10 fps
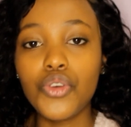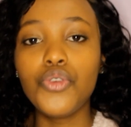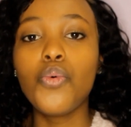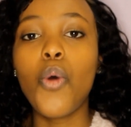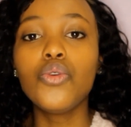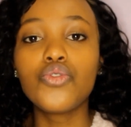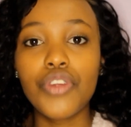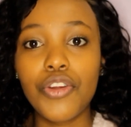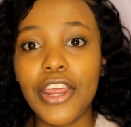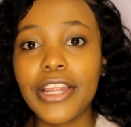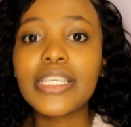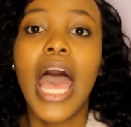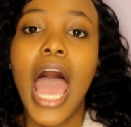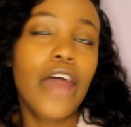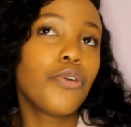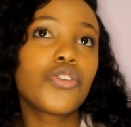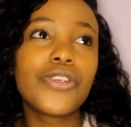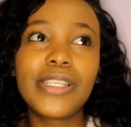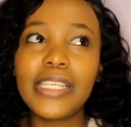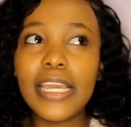you won't regret it. And also,
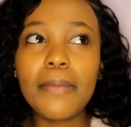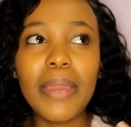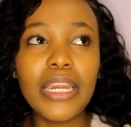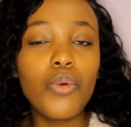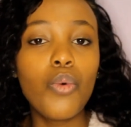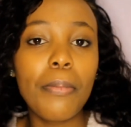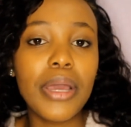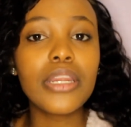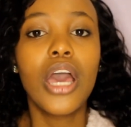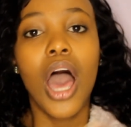seeing many women